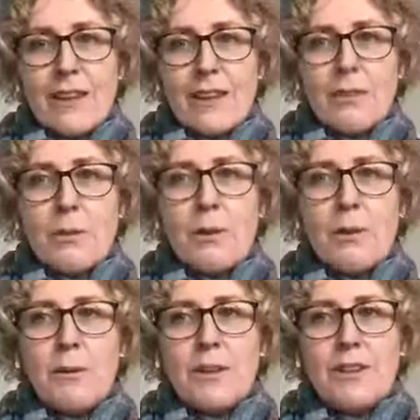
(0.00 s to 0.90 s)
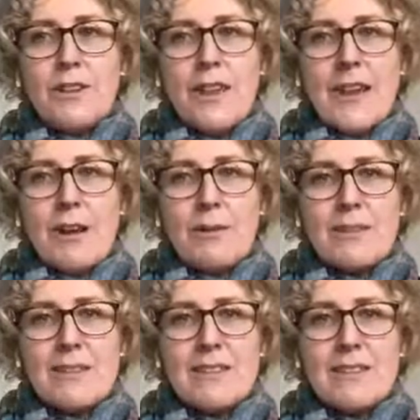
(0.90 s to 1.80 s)
So what I want to do now
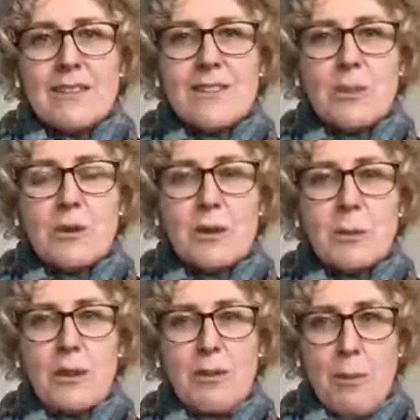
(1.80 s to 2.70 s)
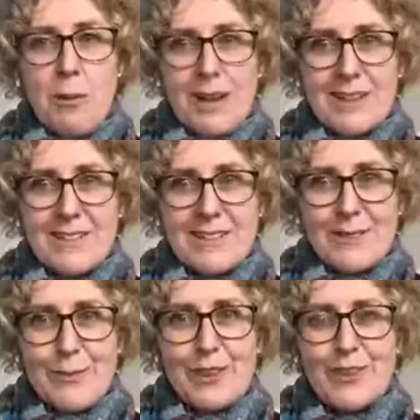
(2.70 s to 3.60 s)
is let's just do a little bit of a practice
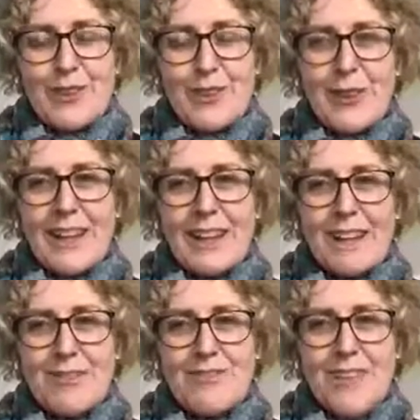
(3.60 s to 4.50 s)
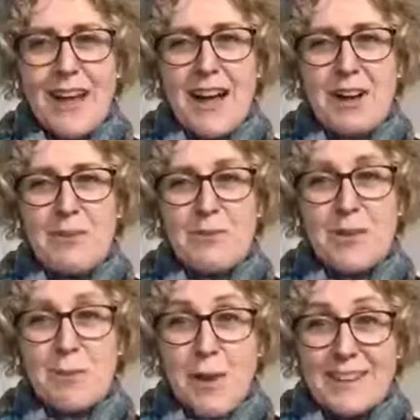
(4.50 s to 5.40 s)
because I love
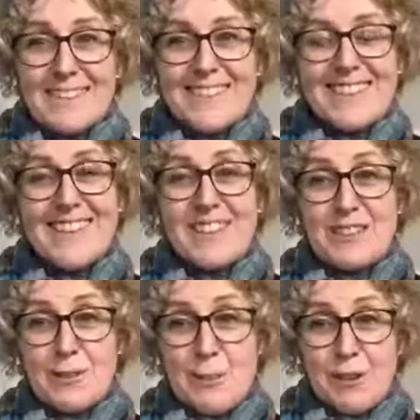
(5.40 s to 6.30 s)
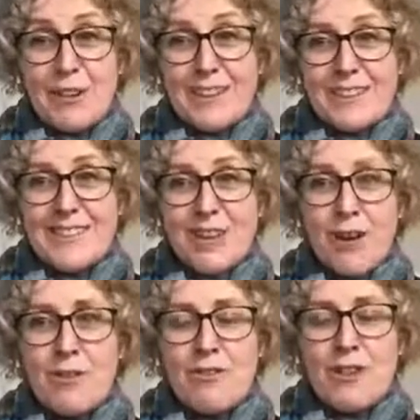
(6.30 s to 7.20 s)
the practice and the experience
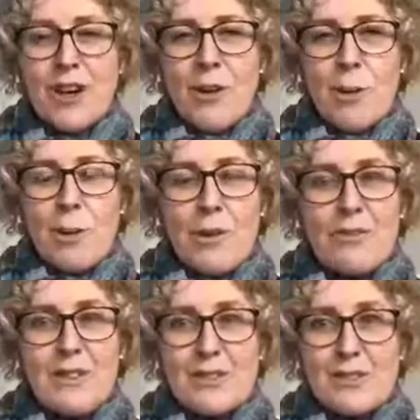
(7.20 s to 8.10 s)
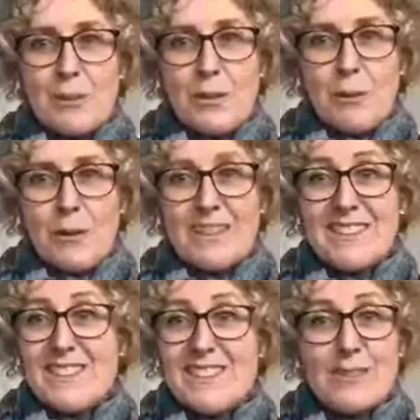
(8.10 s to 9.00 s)
of all of this talk because
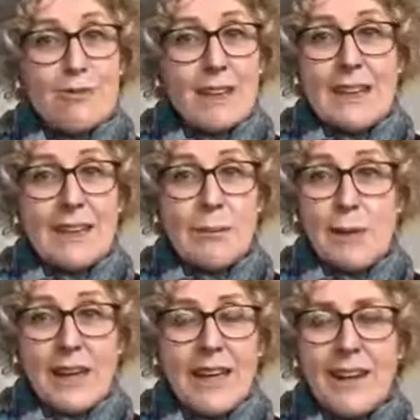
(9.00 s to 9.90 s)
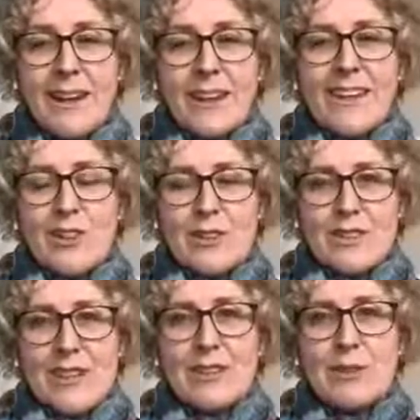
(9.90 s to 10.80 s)
this is really where you
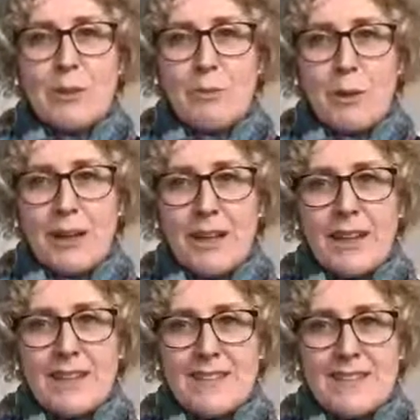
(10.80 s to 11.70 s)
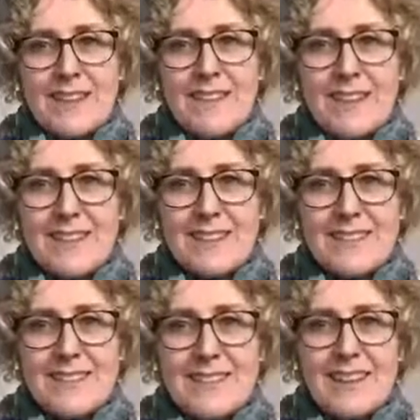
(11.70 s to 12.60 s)
start to embody it and start to
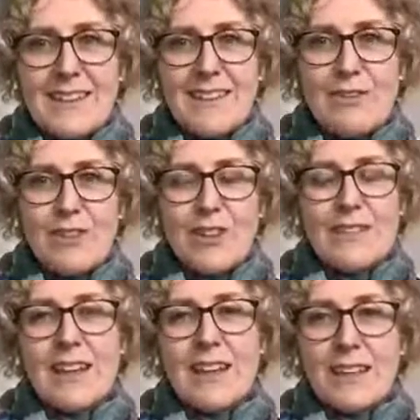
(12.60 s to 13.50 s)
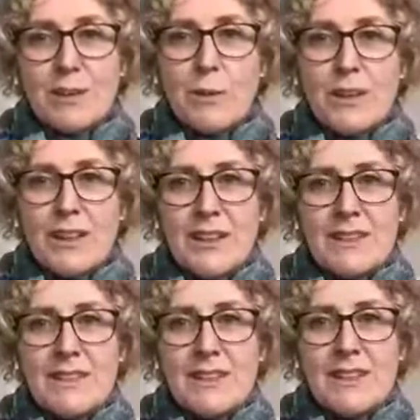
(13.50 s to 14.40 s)
understand it for exactly what it is